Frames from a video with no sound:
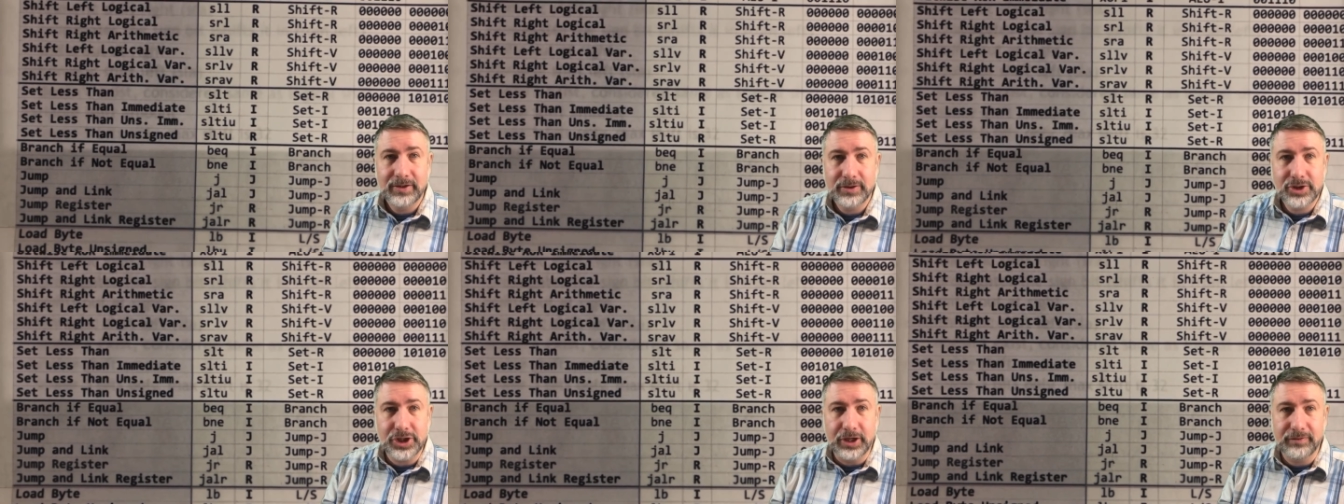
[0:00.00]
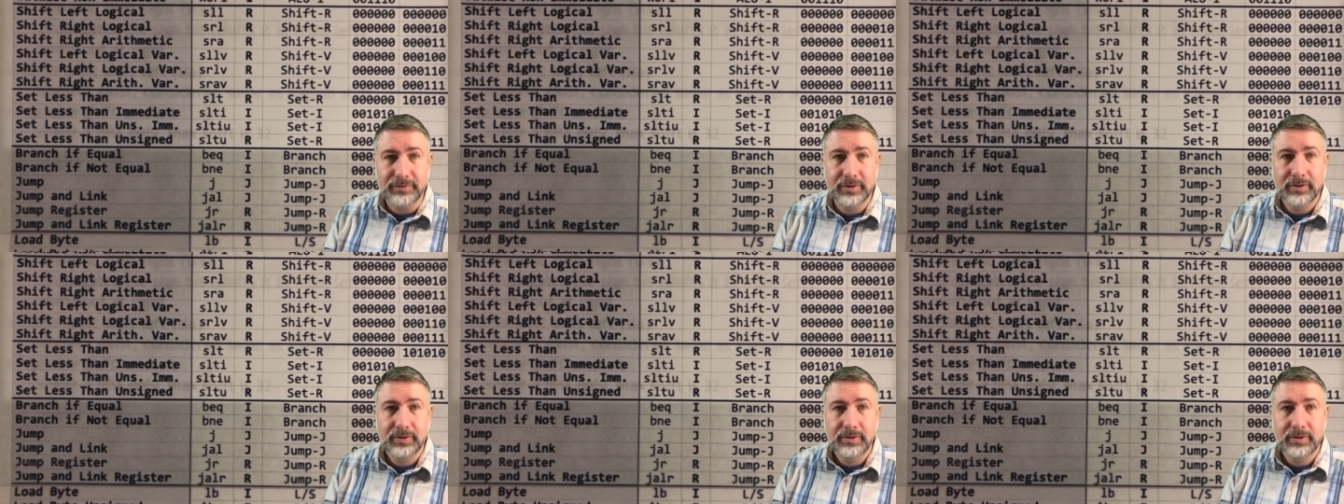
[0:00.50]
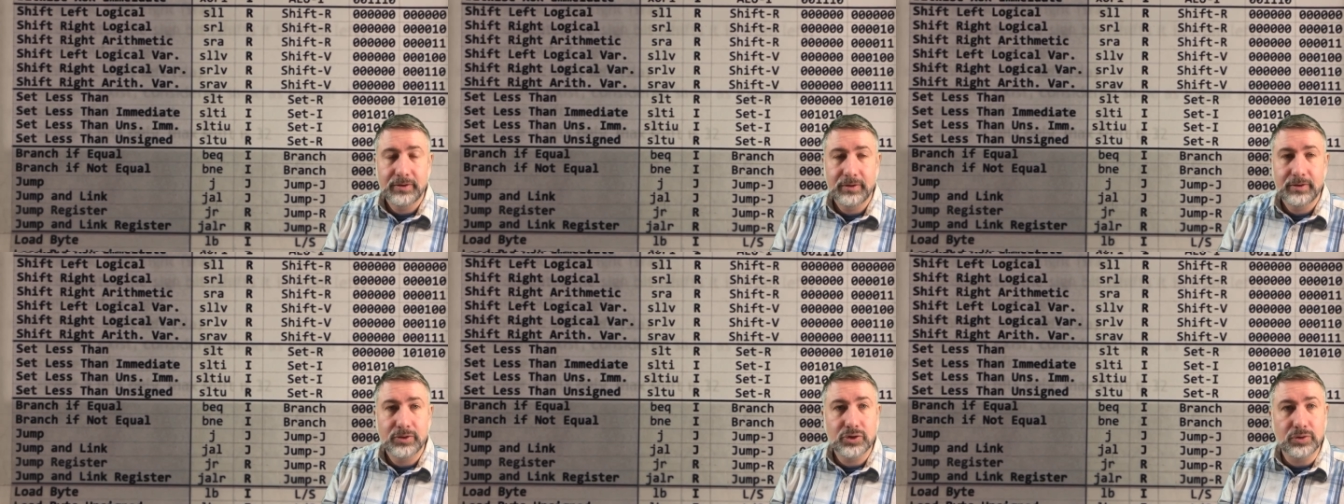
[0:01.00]
shift
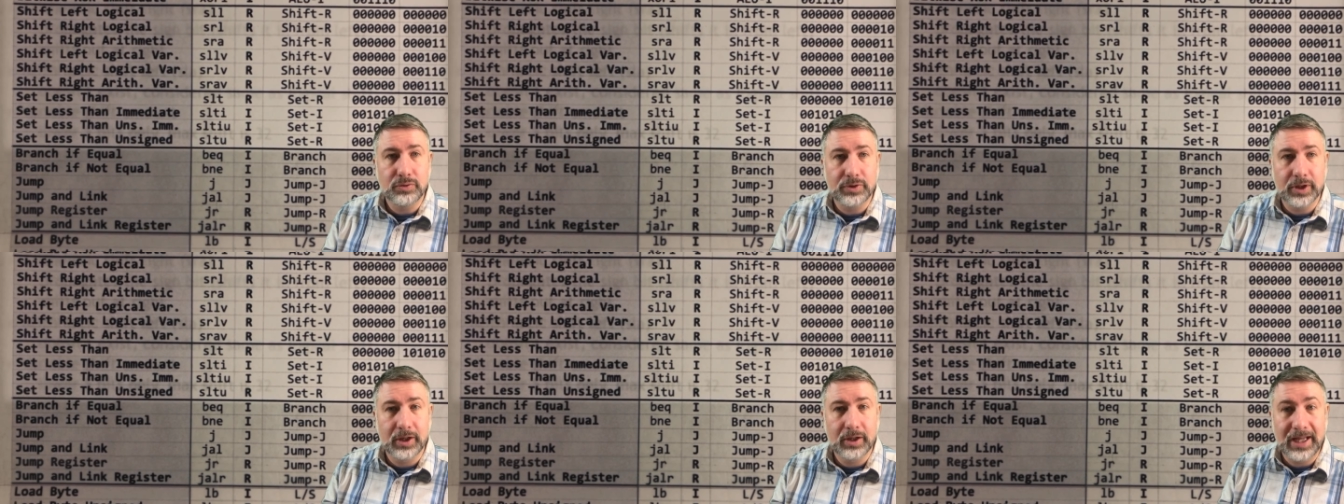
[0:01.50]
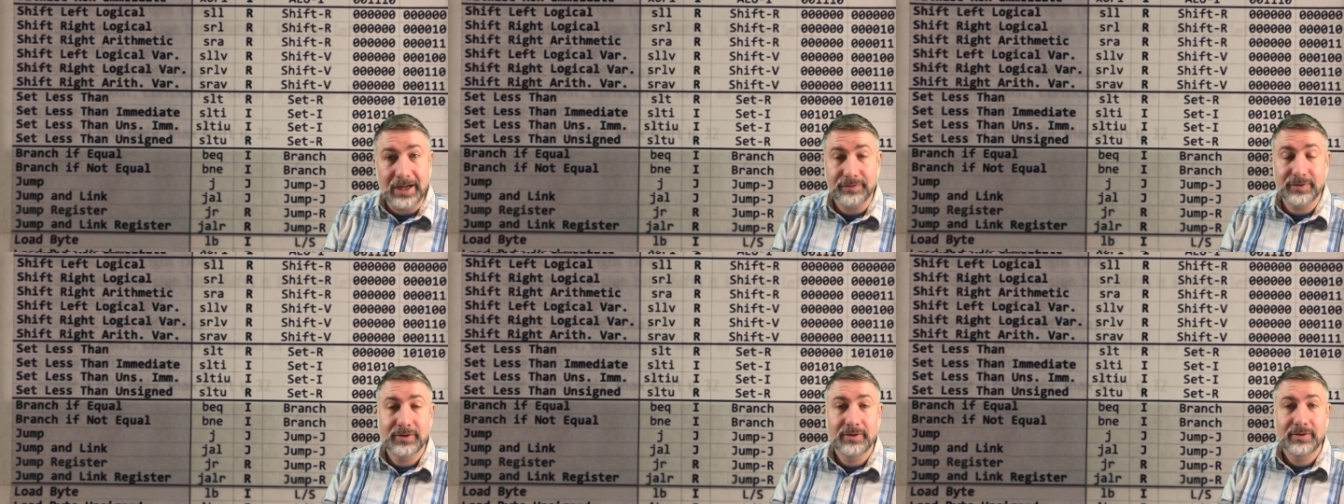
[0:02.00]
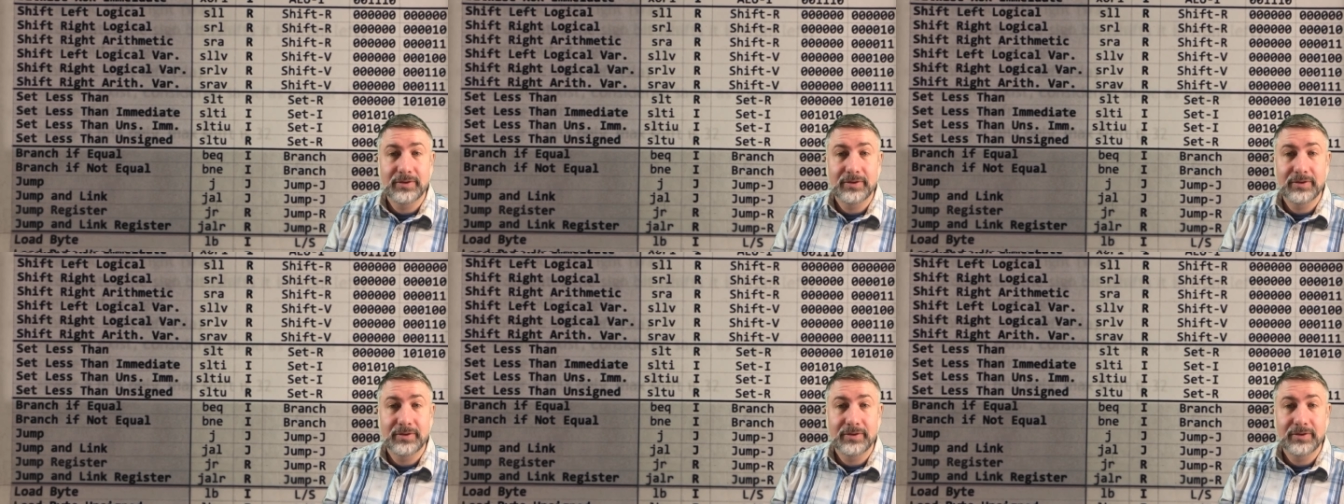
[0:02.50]
to the left.